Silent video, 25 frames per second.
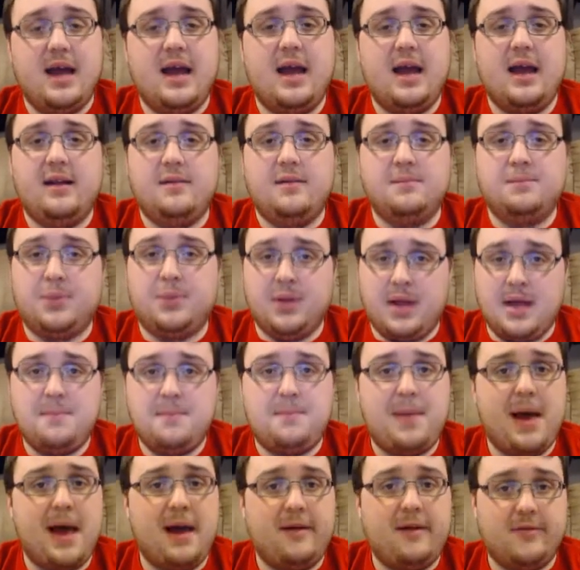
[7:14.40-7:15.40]
and
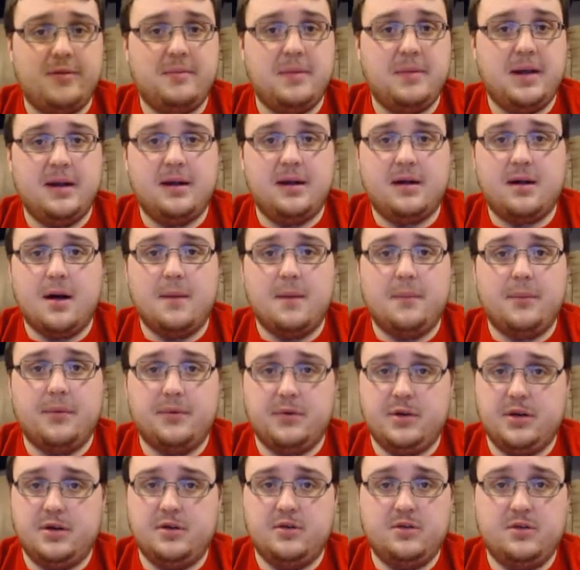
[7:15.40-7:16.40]
play it back for me in a
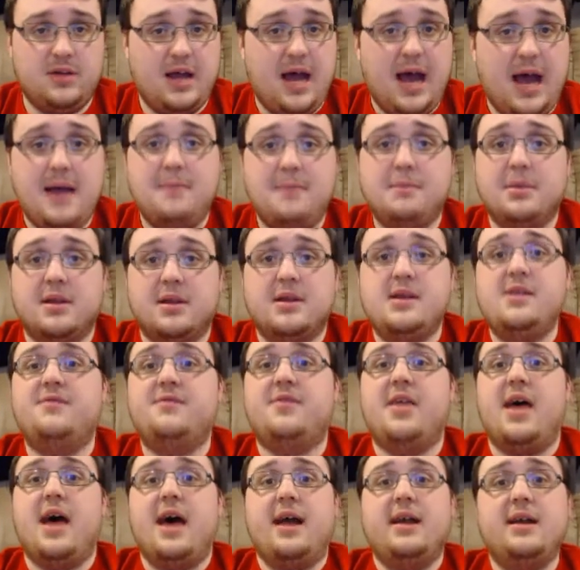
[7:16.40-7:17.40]
couple of years. I
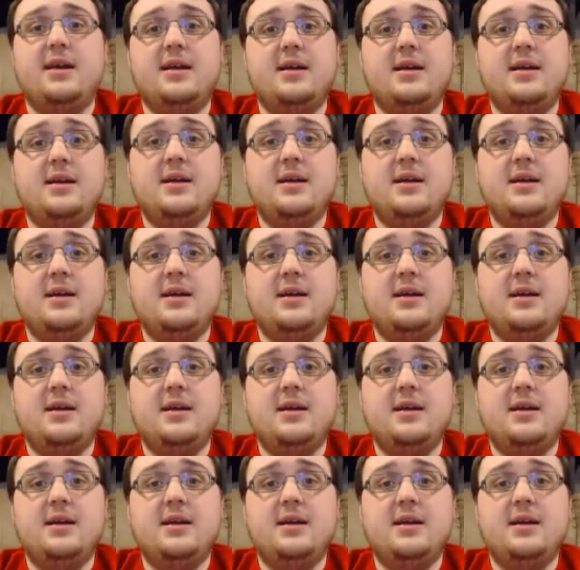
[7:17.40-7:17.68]
believe that.